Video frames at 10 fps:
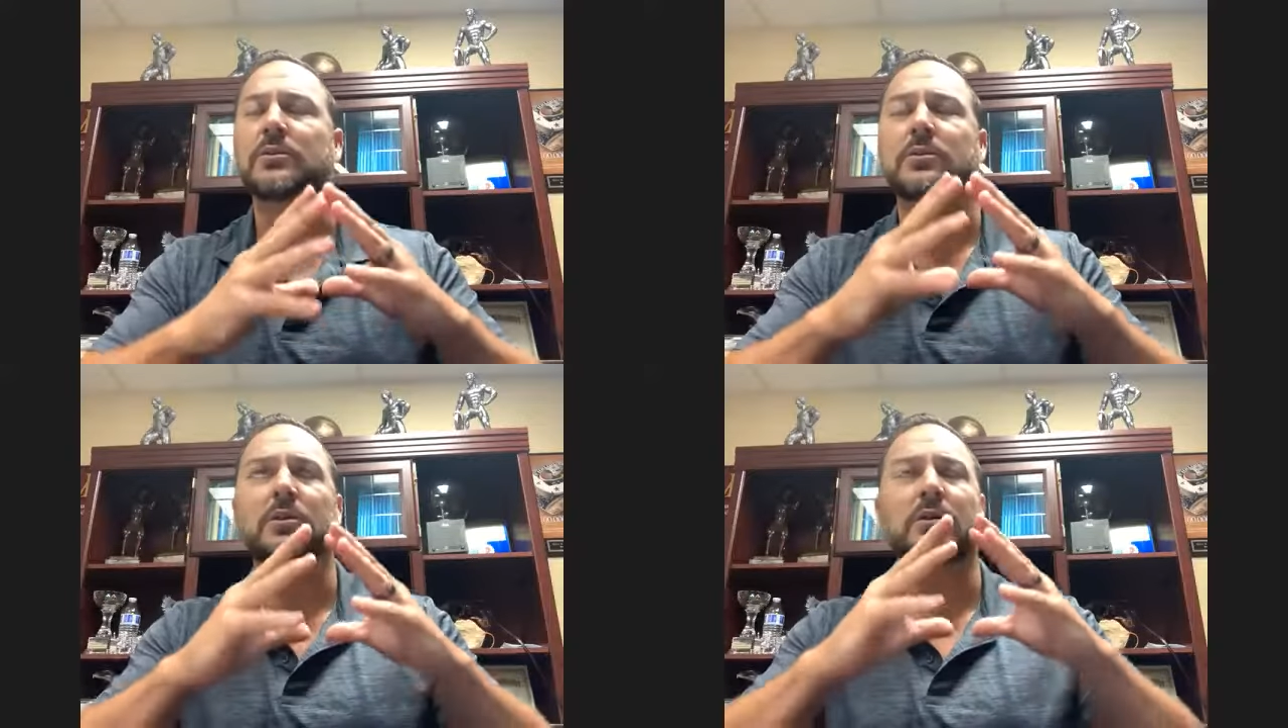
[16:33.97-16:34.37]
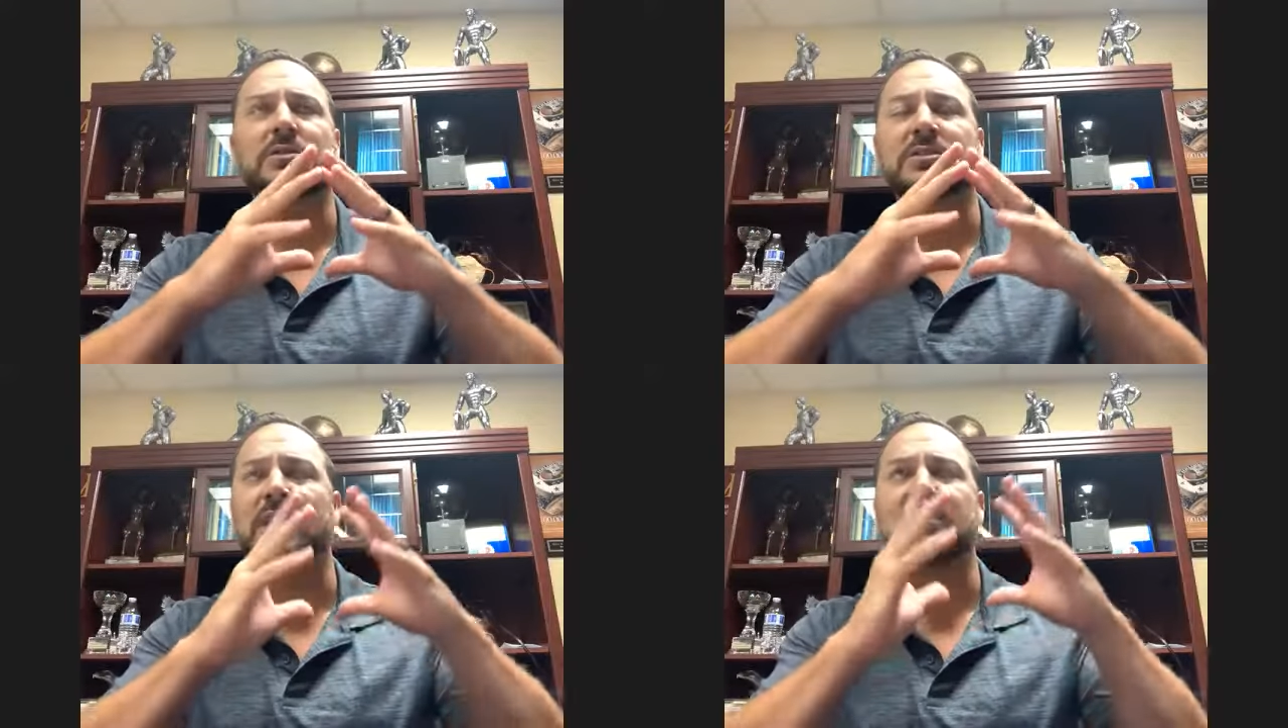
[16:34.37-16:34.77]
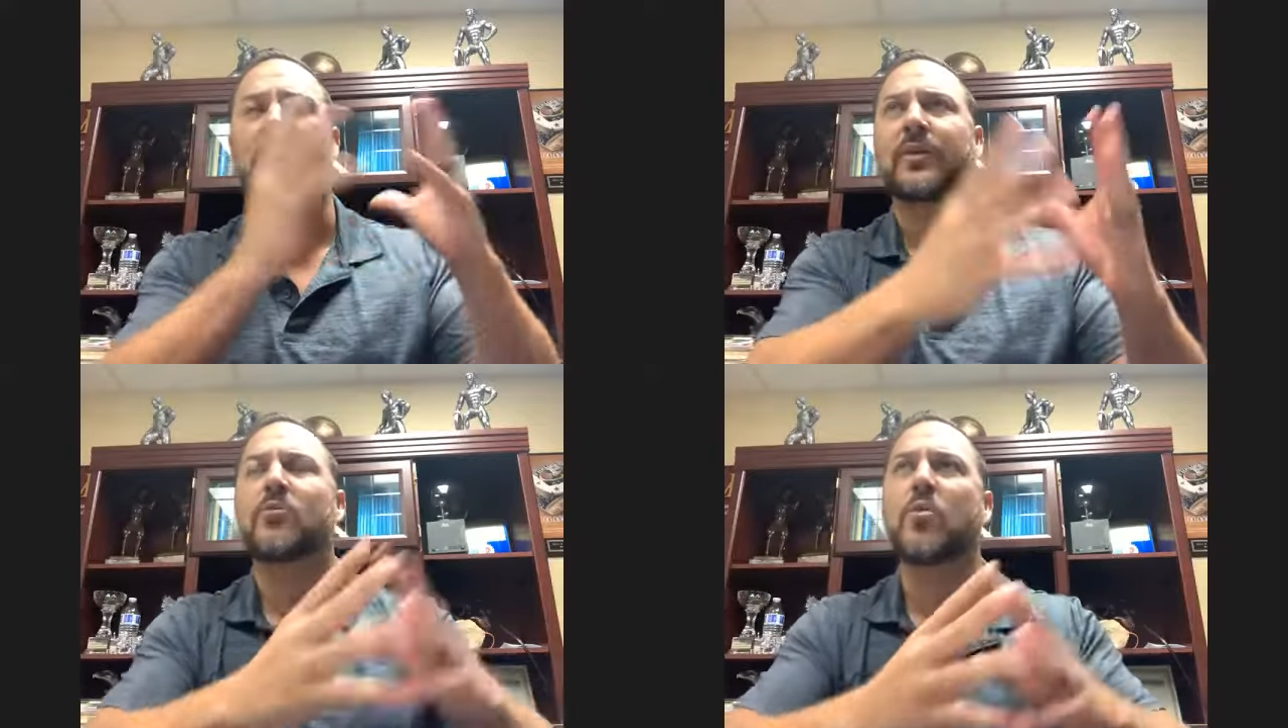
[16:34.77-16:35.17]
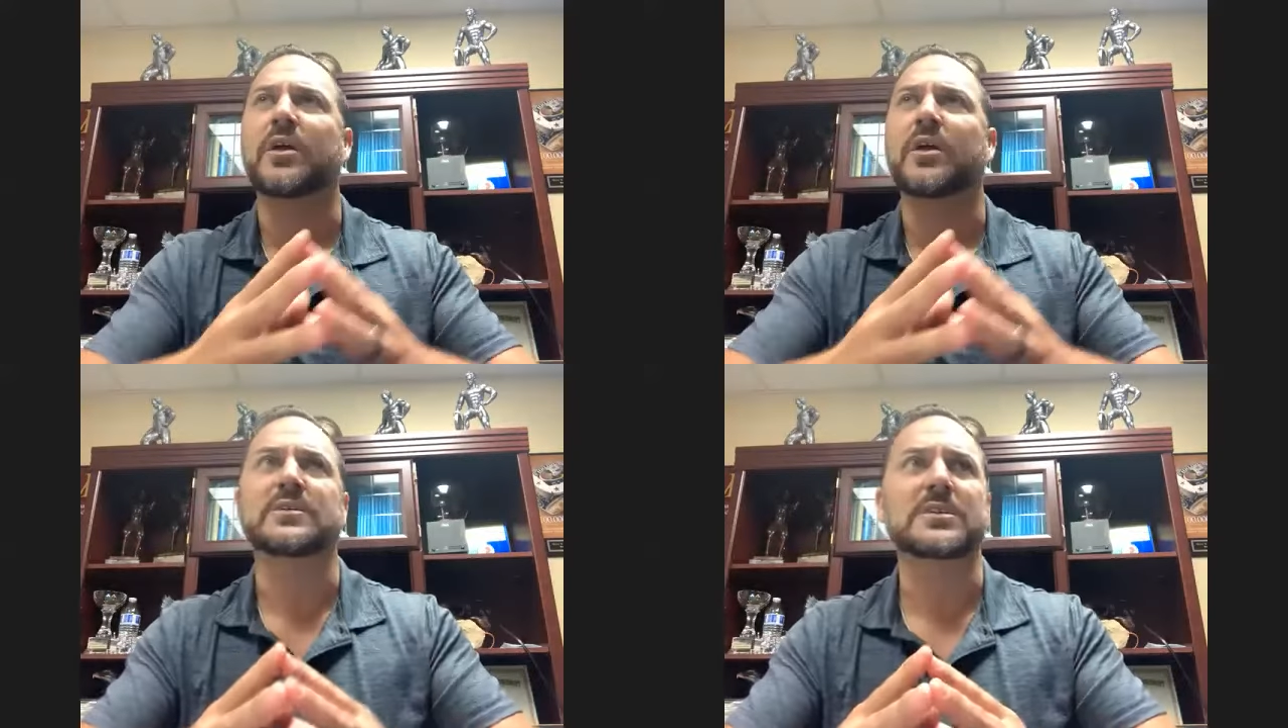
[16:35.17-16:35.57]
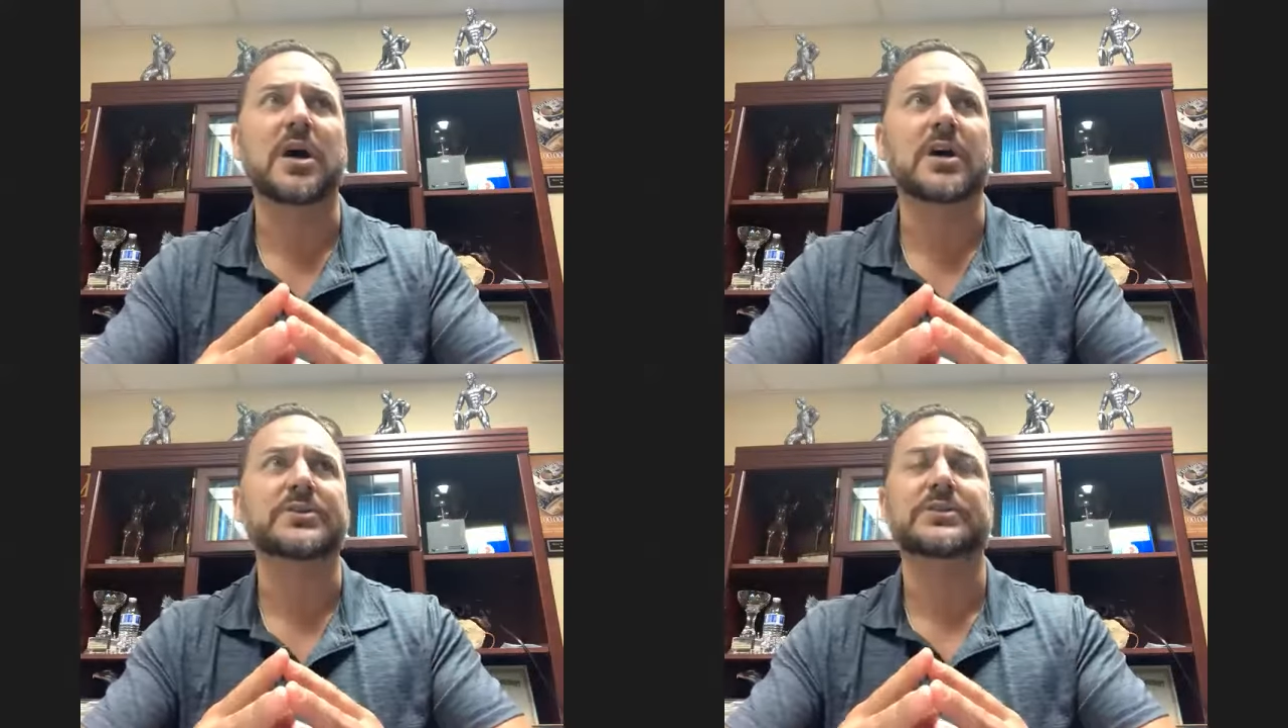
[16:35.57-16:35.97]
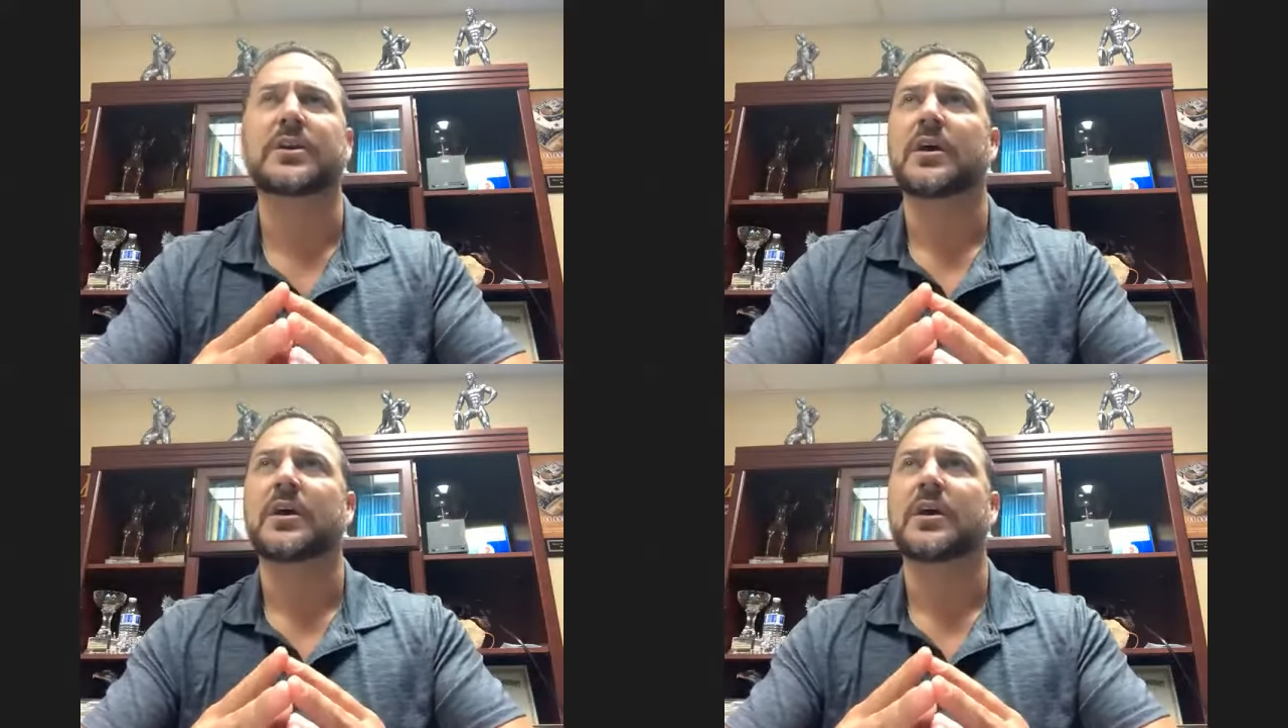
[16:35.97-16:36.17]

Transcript: you know, things I don't even want to discuss.